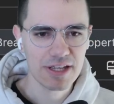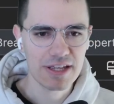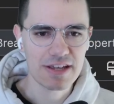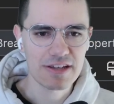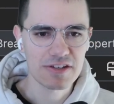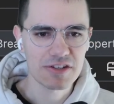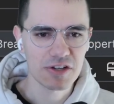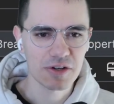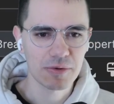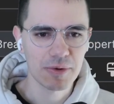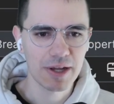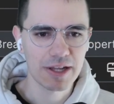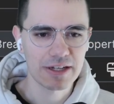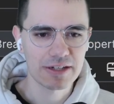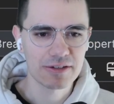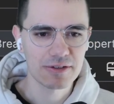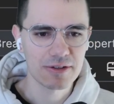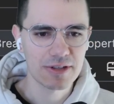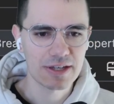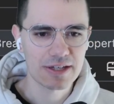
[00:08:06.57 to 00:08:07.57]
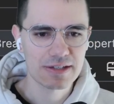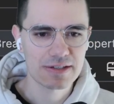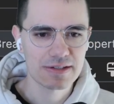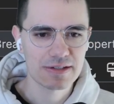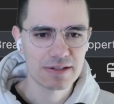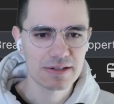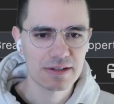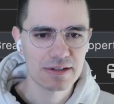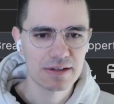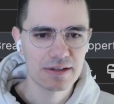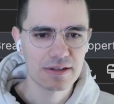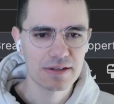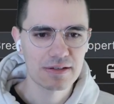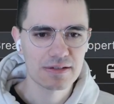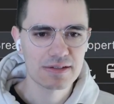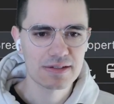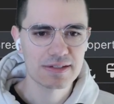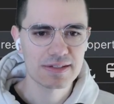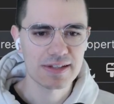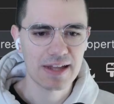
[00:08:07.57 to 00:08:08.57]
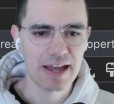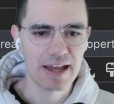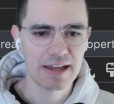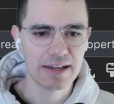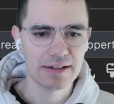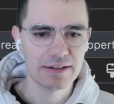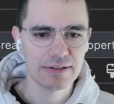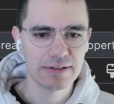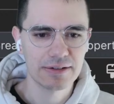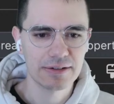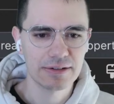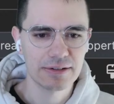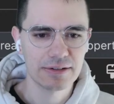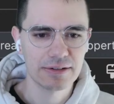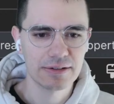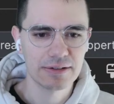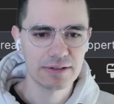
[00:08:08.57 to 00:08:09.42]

easier way to do this? Style.